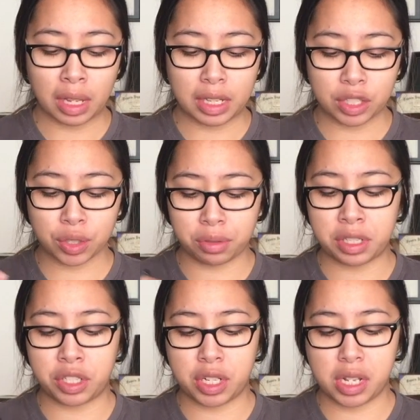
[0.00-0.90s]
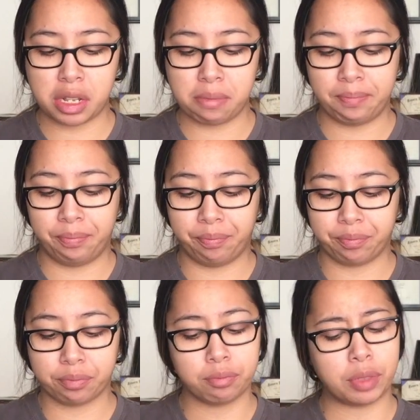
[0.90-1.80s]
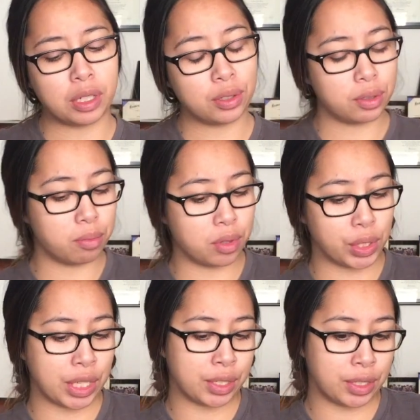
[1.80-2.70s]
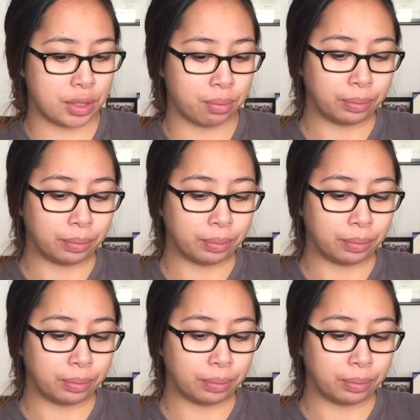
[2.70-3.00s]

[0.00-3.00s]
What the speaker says: And it's crunchy, but also moist,